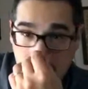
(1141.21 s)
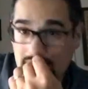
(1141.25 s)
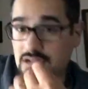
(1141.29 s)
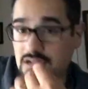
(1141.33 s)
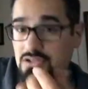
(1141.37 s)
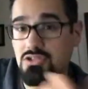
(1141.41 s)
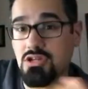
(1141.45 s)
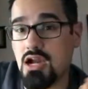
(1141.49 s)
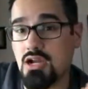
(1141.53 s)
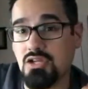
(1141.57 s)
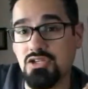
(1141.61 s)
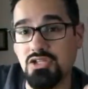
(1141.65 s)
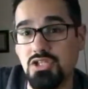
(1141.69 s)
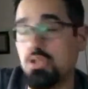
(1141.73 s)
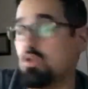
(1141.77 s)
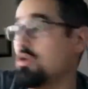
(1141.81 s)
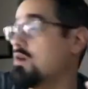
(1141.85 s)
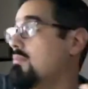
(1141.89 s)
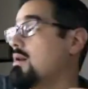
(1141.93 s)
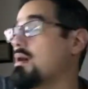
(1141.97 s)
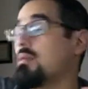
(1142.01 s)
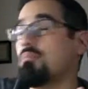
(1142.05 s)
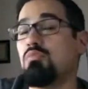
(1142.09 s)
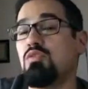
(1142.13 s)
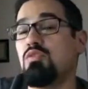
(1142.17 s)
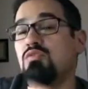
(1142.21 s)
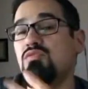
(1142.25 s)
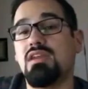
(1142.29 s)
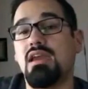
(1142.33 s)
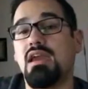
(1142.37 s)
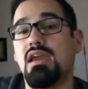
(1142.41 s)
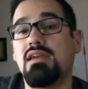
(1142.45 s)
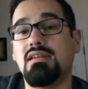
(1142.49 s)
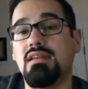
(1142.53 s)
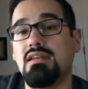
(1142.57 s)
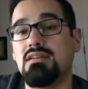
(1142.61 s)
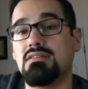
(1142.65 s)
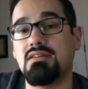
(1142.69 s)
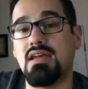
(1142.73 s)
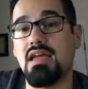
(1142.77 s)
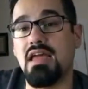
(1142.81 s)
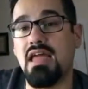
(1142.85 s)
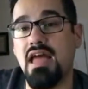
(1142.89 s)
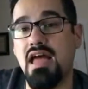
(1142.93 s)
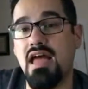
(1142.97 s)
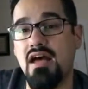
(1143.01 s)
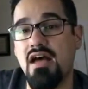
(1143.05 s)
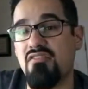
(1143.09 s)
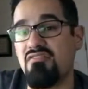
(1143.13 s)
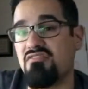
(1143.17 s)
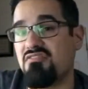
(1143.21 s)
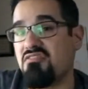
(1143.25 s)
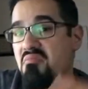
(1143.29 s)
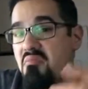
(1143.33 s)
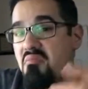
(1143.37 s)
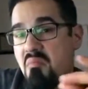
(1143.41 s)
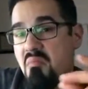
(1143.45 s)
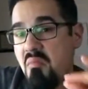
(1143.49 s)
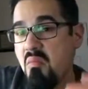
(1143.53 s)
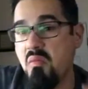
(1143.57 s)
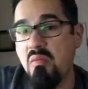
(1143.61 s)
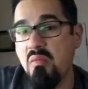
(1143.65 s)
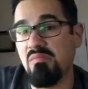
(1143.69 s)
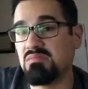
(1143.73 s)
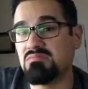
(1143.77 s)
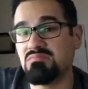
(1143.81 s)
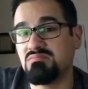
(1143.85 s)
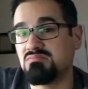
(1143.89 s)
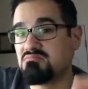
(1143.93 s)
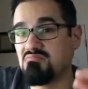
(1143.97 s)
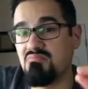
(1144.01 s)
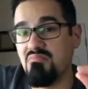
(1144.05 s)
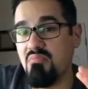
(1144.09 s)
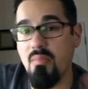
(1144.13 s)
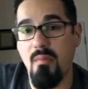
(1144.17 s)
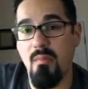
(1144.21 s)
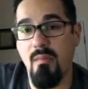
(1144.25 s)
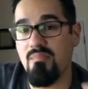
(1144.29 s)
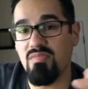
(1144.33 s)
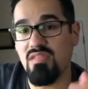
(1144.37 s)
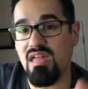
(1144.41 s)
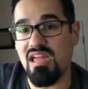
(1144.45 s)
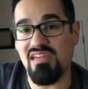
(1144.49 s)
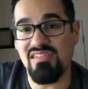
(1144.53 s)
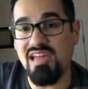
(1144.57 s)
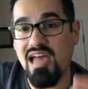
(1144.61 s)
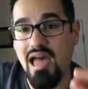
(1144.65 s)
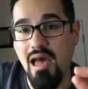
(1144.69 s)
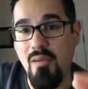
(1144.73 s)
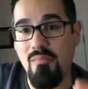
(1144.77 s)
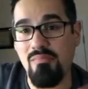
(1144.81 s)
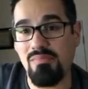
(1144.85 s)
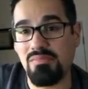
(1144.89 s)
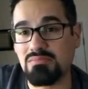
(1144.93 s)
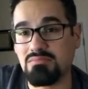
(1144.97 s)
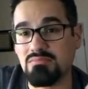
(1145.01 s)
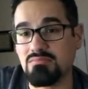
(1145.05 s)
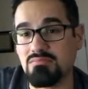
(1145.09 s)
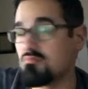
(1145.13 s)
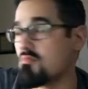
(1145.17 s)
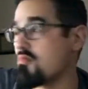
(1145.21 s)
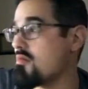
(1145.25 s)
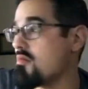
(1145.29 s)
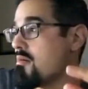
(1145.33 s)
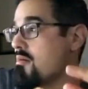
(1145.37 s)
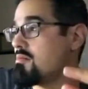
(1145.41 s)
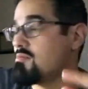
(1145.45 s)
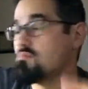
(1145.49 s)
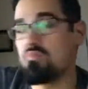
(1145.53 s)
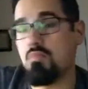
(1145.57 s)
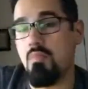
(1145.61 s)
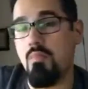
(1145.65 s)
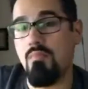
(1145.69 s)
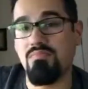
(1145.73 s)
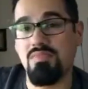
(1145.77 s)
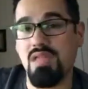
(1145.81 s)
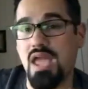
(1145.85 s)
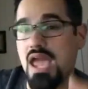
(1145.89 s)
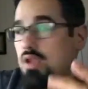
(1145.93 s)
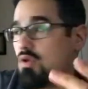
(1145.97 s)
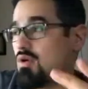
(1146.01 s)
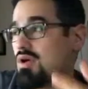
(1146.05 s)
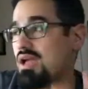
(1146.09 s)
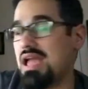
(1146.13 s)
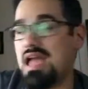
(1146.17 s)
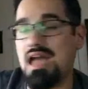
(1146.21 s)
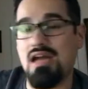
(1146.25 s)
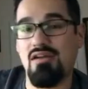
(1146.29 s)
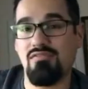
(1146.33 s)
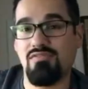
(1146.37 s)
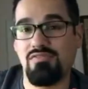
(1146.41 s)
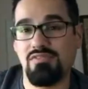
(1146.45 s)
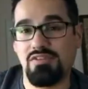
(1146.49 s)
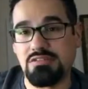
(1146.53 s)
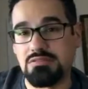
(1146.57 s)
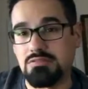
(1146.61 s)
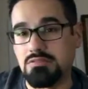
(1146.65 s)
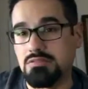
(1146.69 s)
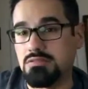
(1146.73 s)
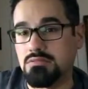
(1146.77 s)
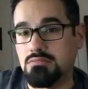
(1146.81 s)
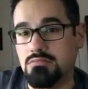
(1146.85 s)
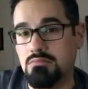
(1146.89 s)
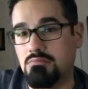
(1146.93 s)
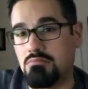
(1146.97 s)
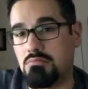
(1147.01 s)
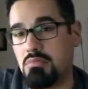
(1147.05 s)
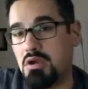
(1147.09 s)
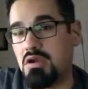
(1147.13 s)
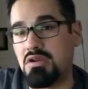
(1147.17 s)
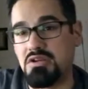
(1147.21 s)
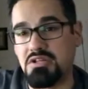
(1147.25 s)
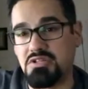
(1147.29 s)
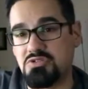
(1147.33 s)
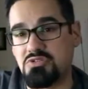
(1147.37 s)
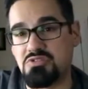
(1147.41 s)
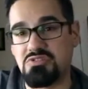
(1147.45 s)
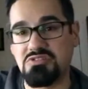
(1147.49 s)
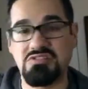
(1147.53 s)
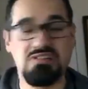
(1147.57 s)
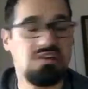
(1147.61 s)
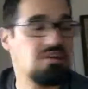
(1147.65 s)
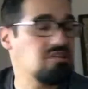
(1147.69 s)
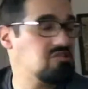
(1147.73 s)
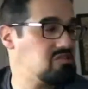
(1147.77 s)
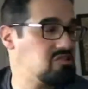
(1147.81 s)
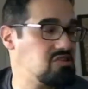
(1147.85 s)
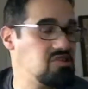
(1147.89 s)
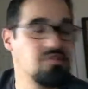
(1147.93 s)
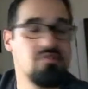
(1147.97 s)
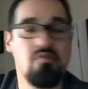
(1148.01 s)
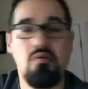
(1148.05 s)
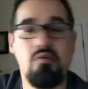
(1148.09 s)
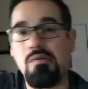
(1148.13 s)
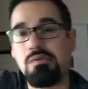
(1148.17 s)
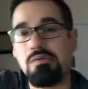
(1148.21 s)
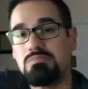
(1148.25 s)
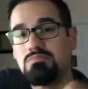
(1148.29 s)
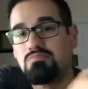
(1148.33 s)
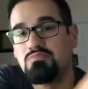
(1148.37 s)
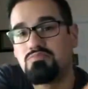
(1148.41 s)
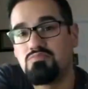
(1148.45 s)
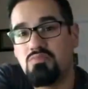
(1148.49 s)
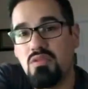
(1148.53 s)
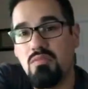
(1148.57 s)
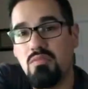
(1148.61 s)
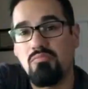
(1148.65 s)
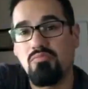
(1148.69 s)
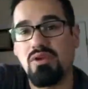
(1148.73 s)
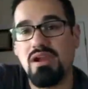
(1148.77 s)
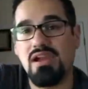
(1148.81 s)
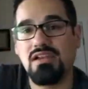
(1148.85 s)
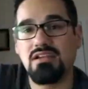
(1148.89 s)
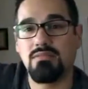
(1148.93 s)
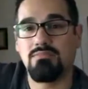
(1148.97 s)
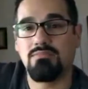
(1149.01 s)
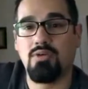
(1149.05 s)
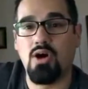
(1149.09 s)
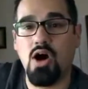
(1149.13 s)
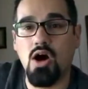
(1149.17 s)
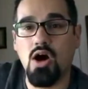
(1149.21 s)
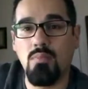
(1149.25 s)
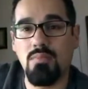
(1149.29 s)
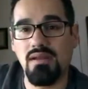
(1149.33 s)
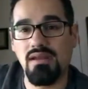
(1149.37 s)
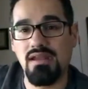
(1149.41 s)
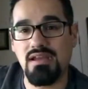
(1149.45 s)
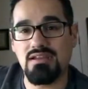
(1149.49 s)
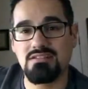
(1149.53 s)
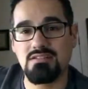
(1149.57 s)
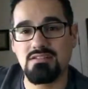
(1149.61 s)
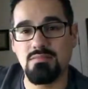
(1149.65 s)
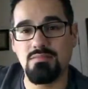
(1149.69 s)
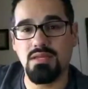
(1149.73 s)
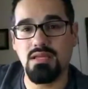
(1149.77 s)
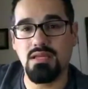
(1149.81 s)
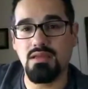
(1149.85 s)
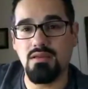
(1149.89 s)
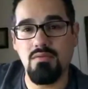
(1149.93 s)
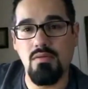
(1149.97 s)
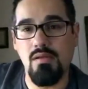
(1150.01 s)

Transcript: talk to you about movie ideas I have like that. I don't have Marty Scorsese and Brian De Palma next to me